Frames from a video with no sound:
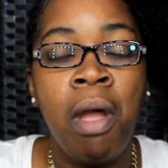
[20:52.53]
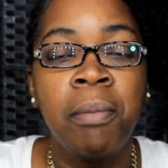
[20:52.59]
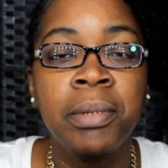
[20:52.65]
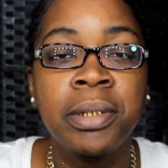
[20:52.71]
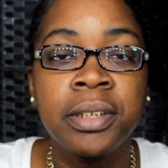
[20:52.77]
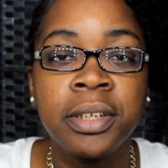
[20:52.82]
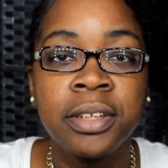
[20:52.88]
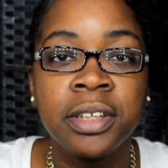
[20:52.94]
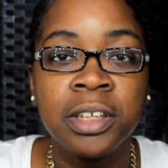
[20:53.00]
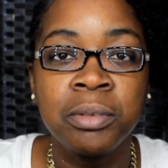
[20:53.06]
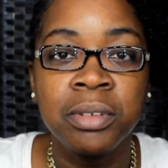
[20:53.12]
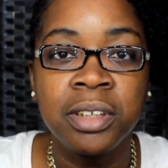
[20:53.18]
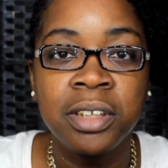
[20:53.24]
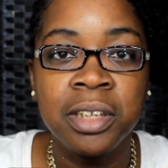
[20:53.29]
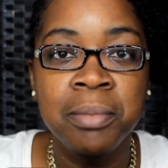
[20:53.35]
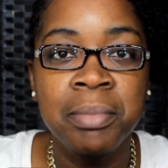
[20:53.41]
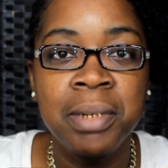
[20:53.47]
because it
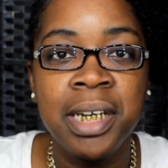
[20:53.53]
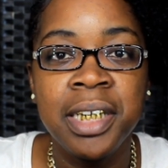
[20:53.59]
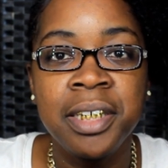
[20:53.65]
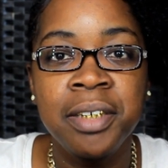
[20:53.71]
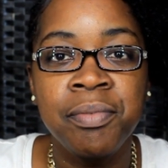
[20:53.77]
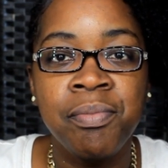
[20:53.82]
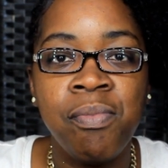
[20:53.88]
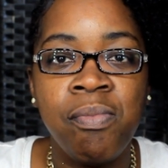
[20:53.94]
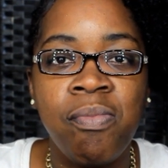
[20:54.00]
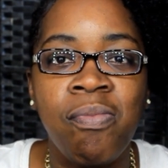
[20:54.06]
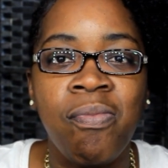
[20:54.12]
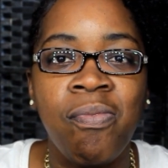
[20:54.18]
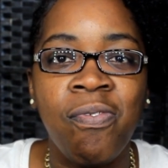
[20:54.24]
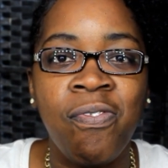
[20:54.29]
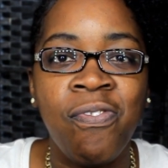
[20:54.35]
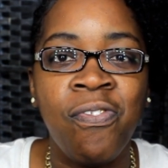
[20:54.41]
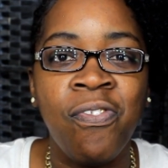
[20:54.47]
was somebody
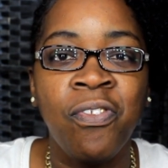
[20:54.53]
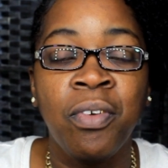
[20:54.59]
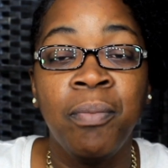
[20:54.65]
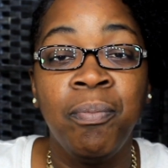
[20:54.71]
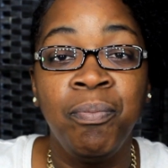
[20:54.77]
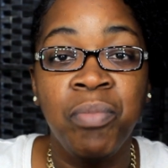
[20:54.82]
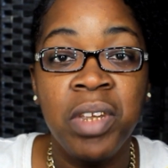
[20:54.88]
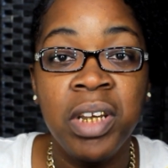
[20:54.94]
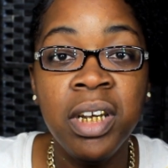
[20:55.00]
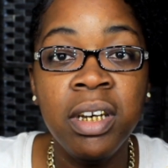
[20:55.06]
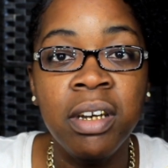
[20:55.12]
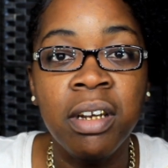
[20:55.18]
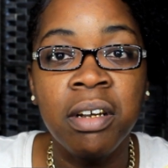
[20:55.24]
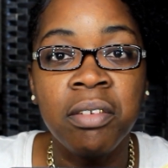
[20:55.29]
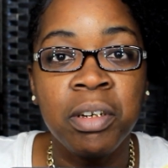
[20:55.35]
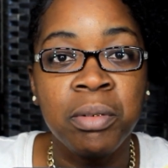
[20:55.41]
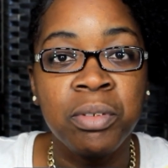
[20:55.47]
in
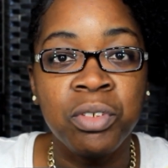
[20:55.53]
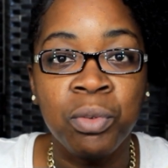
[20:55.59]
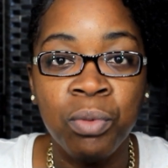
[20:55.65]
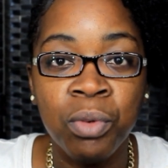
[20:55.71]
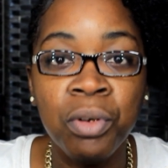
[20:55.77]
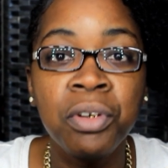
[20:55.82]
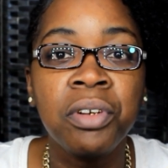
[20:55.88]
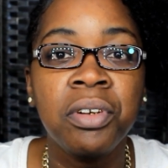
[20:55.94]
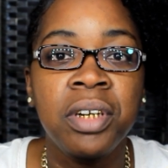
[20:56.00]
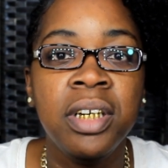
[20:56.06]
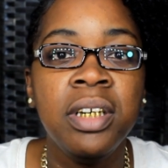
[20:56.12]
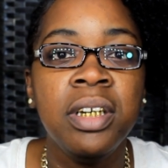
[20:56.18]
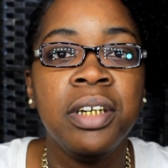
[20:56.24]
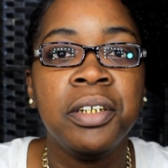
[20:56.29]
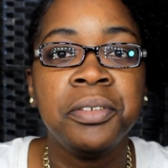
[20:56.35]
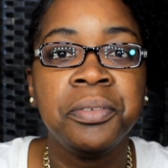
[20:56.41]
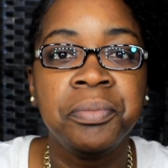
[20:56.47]
there, there was a worker in
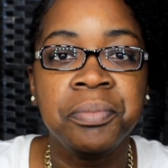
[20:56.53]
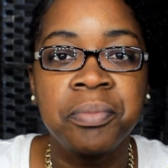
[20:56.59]
there